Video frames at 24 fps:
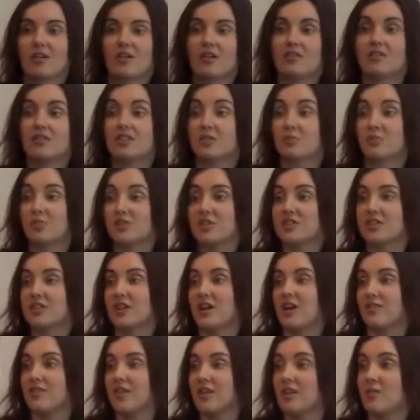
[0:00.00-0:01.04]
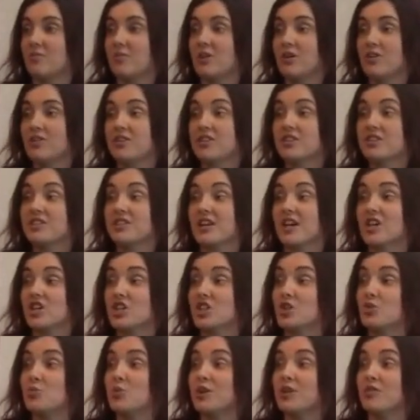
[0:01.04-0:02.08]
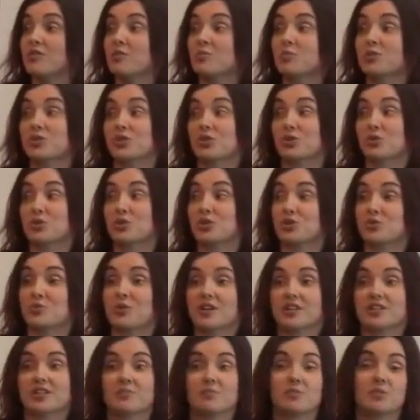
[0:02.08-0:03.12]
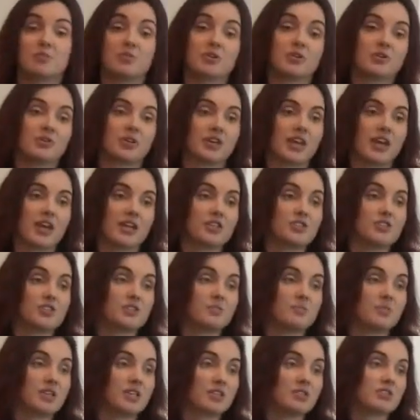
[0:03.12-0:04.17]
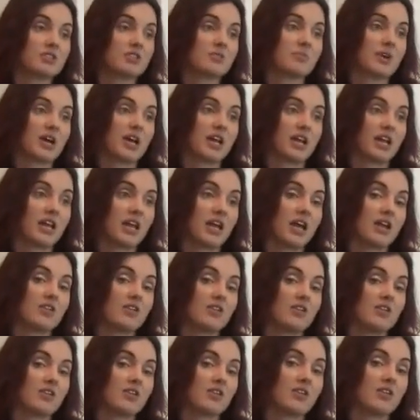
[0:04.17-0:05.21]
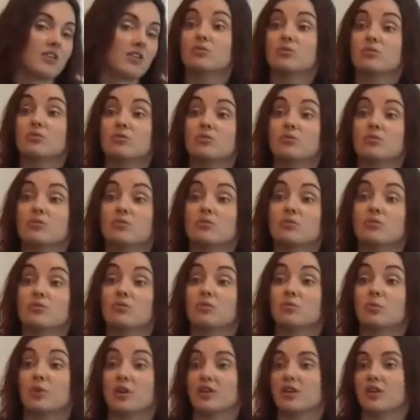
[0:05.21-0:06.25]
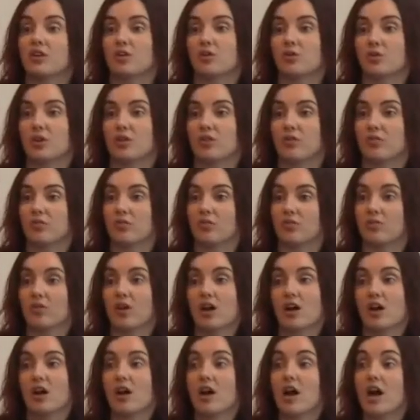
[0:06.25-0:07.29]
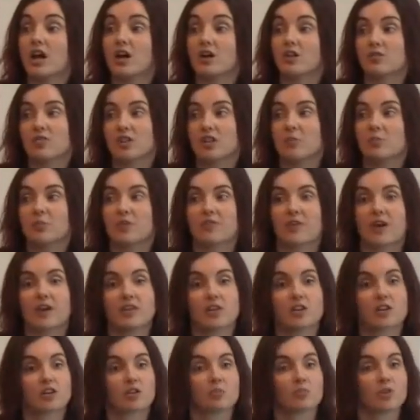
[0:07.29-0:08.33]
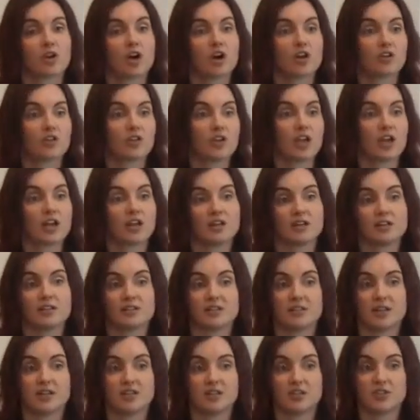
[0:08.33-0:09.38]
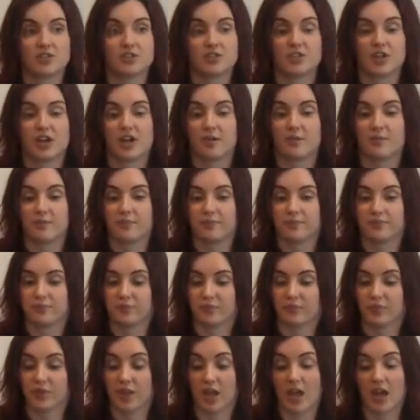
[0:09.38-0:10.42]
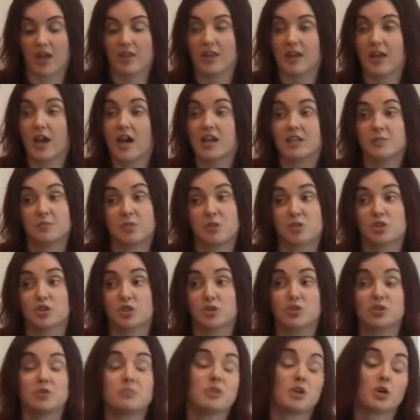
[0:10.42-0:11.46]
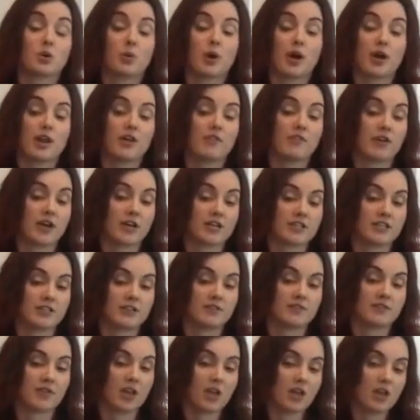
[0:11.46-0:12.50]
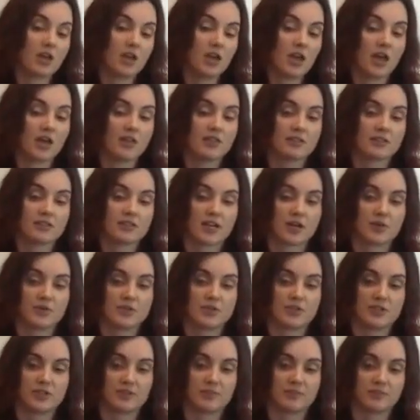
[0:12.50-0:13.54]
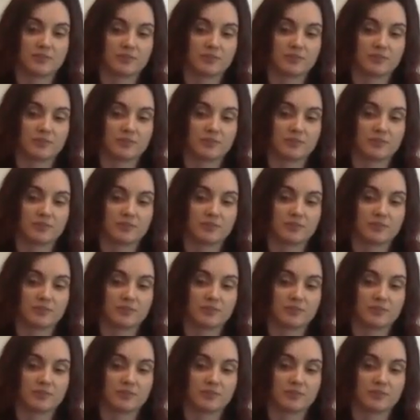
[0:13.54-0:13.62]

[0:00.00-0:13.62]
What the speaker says: the supports that are available, this is actually one of the most crucial ones that people could get, to speak to somebody and through what they're going through. It could really provide that camaraderie and understanding. And it has been shown to be quite effective. And there's counseling.